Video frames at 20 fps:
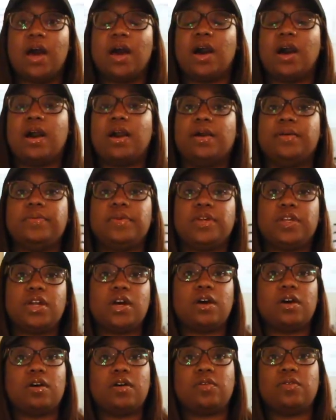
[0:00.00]
um, you
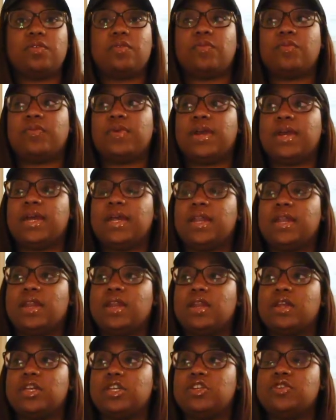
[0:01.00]
know,
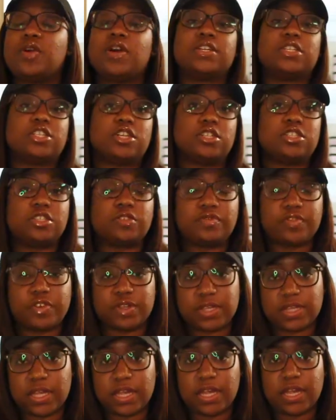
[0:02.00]
when you are searching for
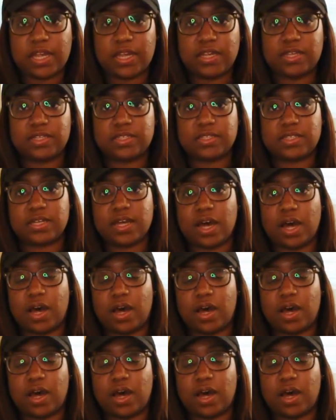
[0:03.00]
things,